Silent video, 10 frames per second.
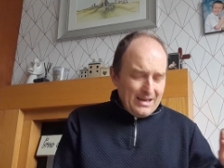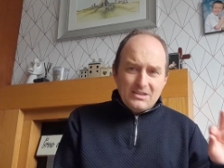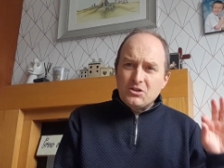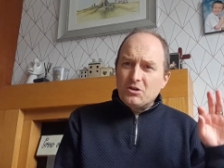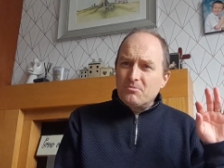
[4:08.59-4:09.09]

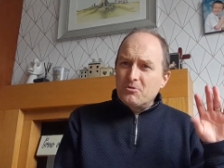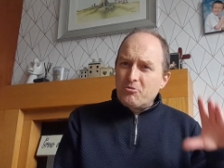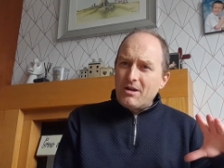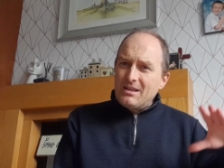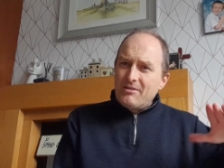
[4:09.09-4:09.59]
it's got
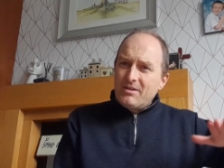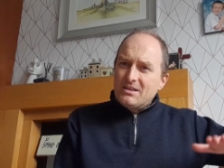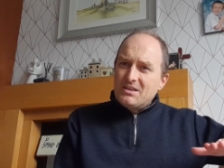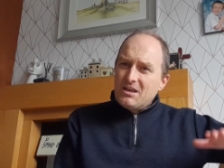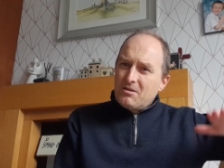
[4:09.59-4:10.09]
great
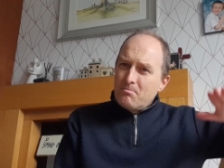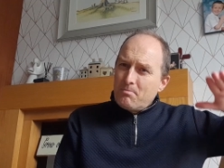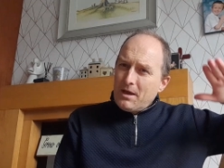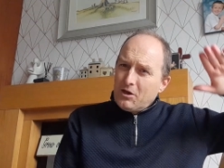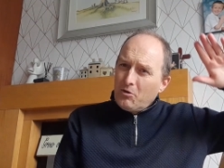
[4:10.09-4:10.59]
lyrics that you can
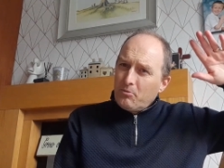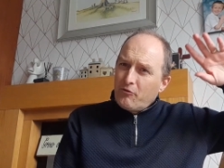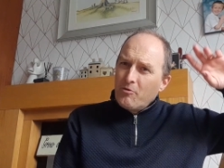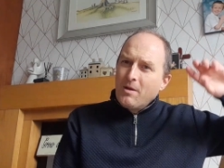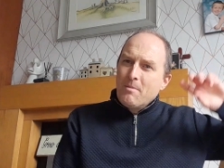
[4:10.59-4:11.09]
pick up
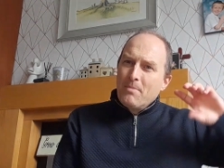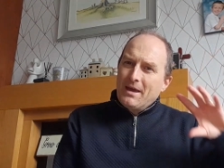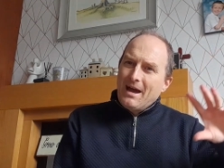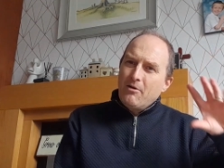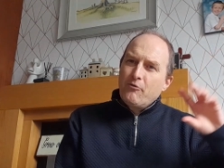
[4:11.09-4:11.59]
from it and
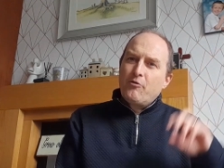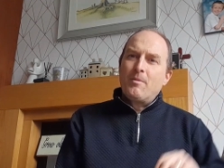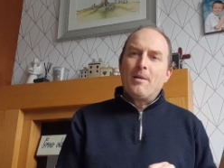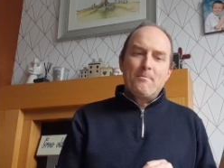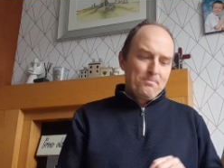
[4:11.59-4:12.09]
pick out from
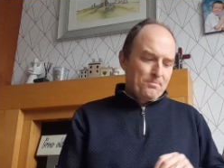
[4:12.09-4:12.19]
it.